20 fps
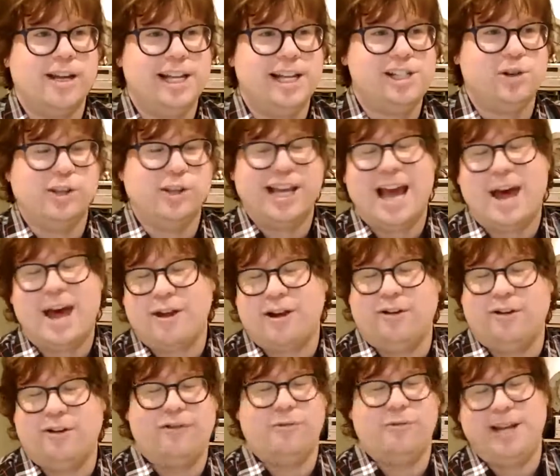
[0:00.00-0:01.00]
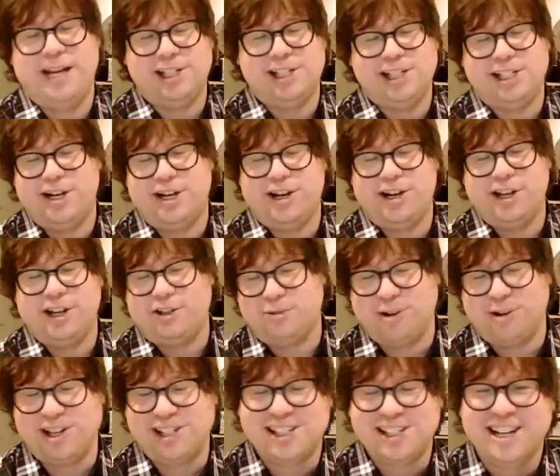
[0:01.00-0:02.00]
it's only ethical for me to steer you
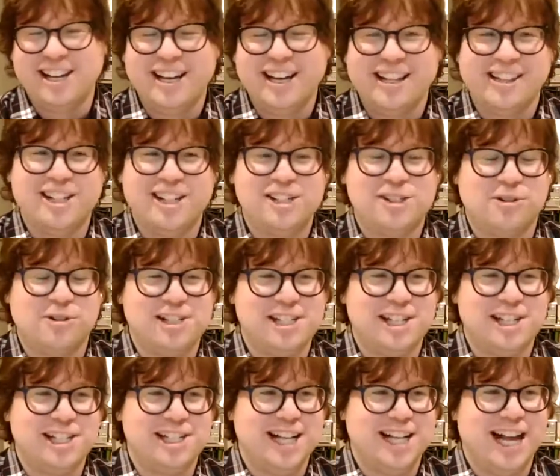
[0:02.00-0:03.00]
towards the sources